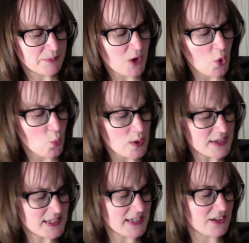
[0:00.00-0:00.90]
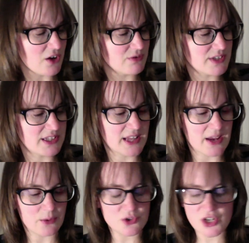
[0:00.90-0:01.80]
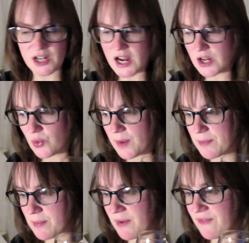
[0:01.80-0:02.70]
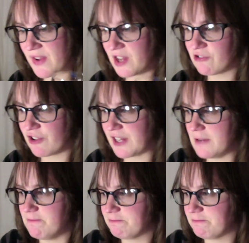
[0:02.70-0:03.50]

a wheaty note in there, which I can't quite put my finger on it.